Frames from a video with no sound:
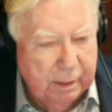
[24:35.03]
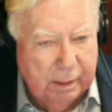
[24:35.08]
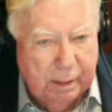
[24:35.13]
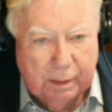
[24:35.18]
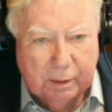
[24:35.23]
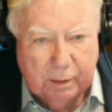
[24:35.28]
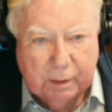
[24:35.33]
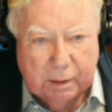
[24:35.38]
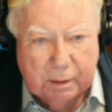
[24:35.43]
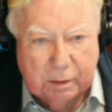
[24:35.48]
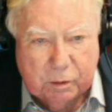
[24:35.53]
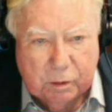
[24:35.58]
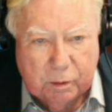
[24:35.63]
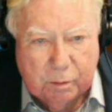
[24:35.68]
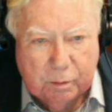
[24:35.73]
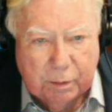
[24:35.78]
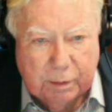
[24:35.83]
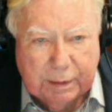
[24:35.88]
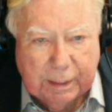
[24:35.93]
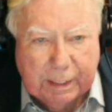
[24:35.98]
and
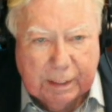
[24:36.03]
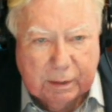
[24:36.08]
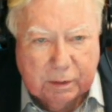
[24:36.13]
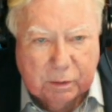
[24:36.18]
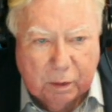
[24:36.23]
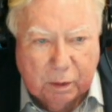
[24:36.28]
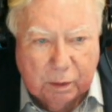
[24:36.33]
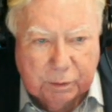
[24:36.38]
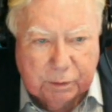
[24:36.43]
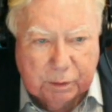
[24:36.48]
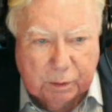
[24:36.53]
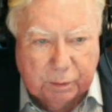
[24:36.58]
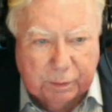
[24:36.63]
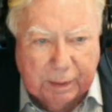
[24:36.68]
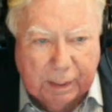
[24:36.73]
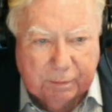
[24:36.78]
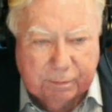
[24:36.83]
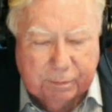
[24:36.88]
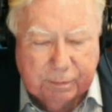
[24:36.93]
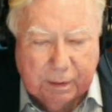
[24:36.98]
consumer debt is also
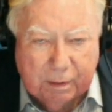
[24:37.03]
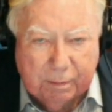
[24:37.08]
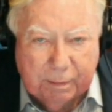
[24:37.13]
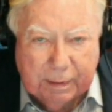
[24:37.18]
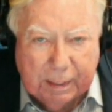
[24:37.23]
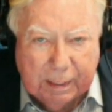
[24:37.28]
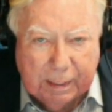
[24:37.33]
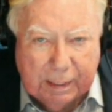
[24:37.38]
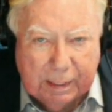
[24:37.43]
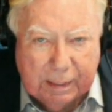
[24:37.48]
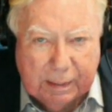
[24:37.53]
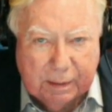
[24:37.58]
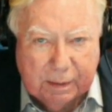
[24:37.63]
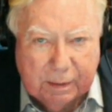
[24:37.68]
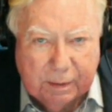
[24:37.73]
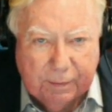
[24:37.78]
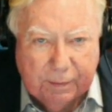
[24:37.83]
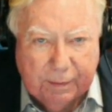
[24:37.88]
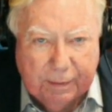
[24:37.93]
not far behind.